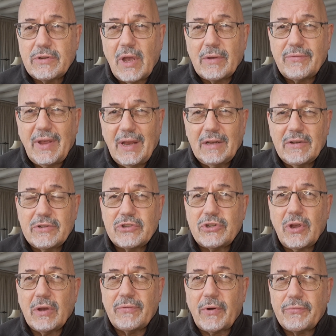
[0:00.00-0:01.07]
You have English,
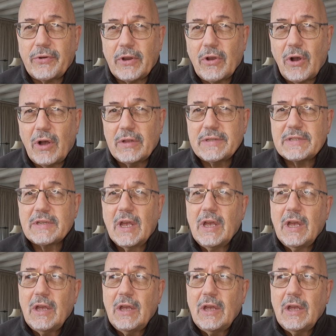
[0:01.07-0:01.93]
you have Afrikaans,